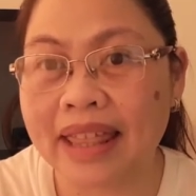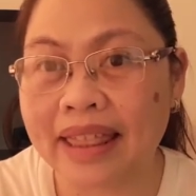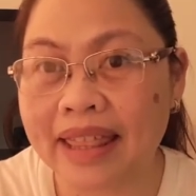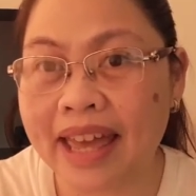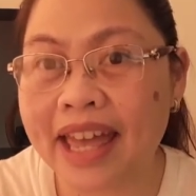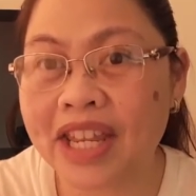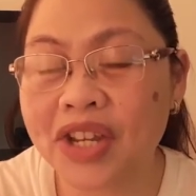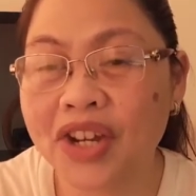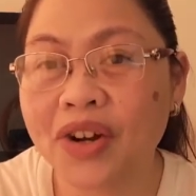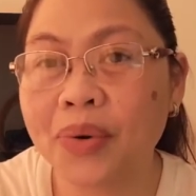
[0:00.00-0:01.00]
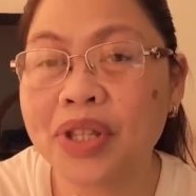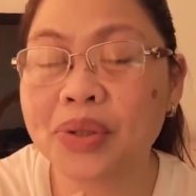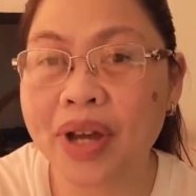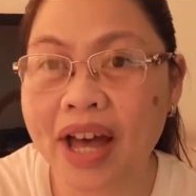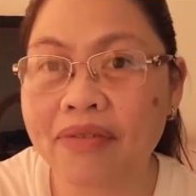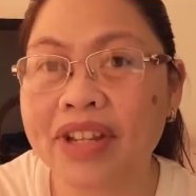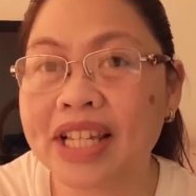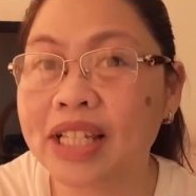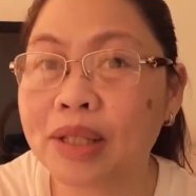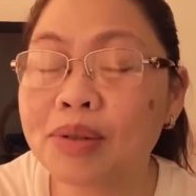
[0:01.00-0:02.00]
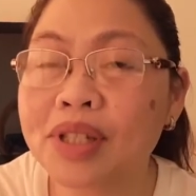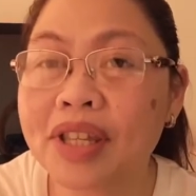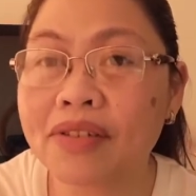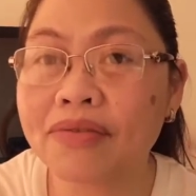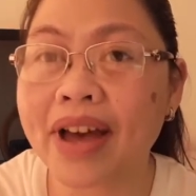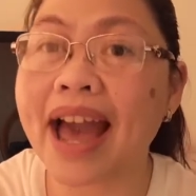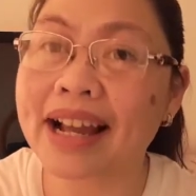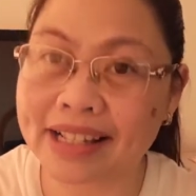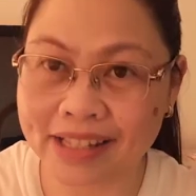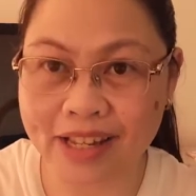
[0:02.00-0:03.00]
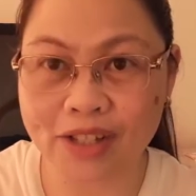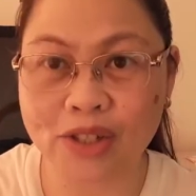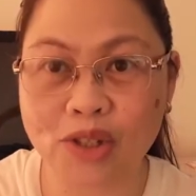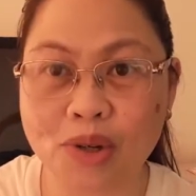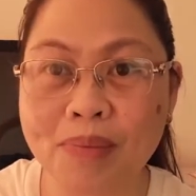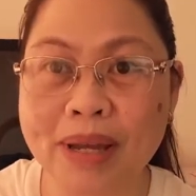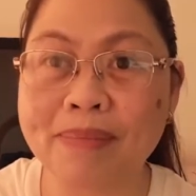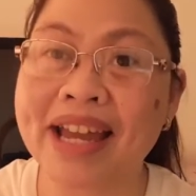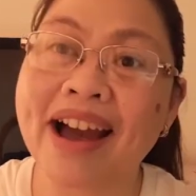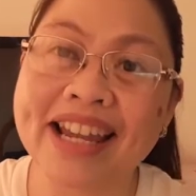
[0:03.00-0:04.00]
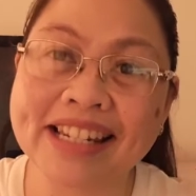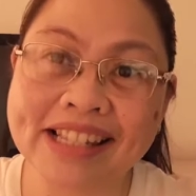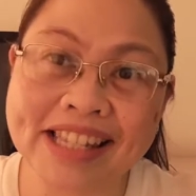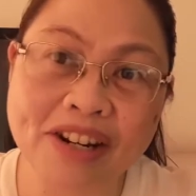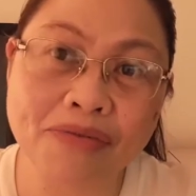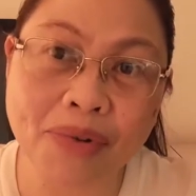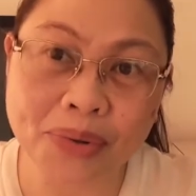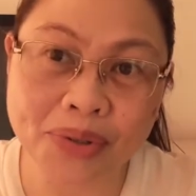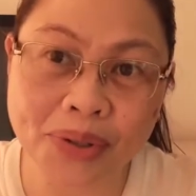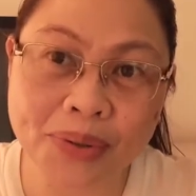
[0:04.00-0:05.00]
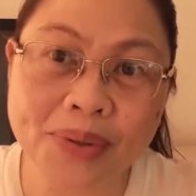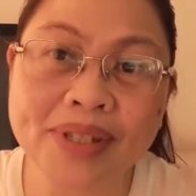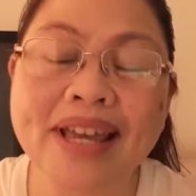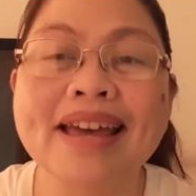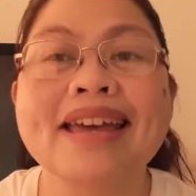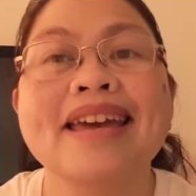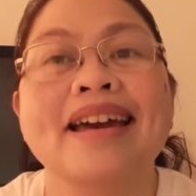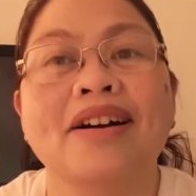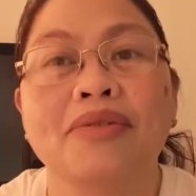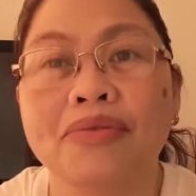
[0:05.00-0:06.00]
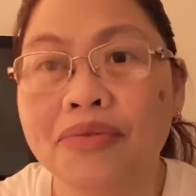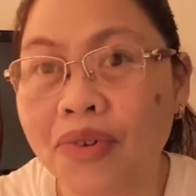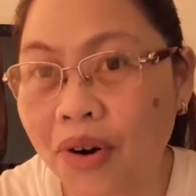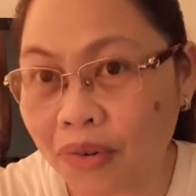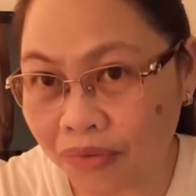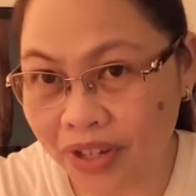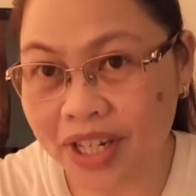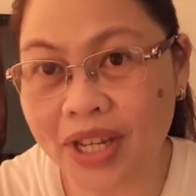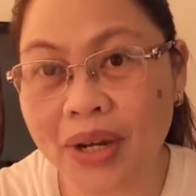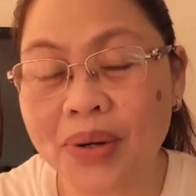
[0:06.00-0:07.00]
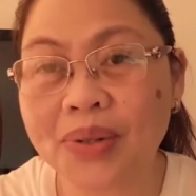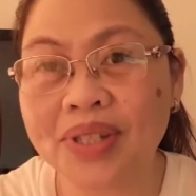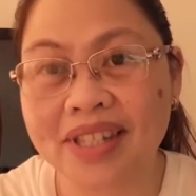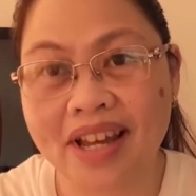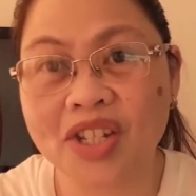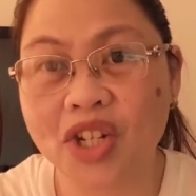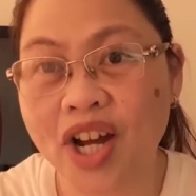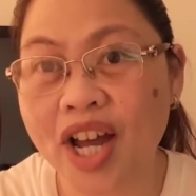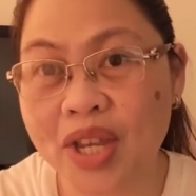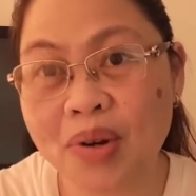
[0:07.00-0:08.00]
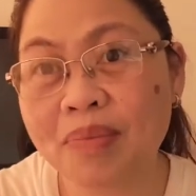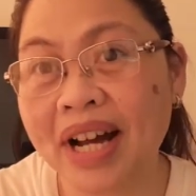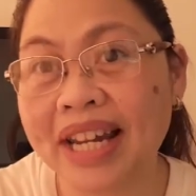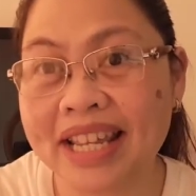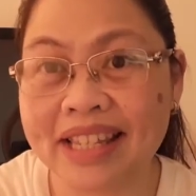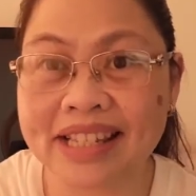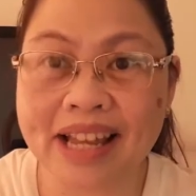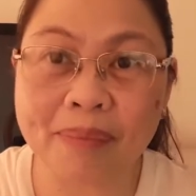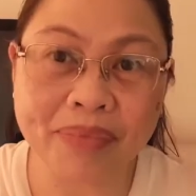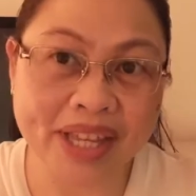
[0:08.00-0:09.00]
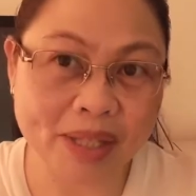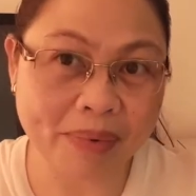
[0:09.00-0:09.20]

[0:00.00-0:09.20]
Then, you're going to have an exclusive access to my behind-the-scene photos, videos, at saka yung mga latest updates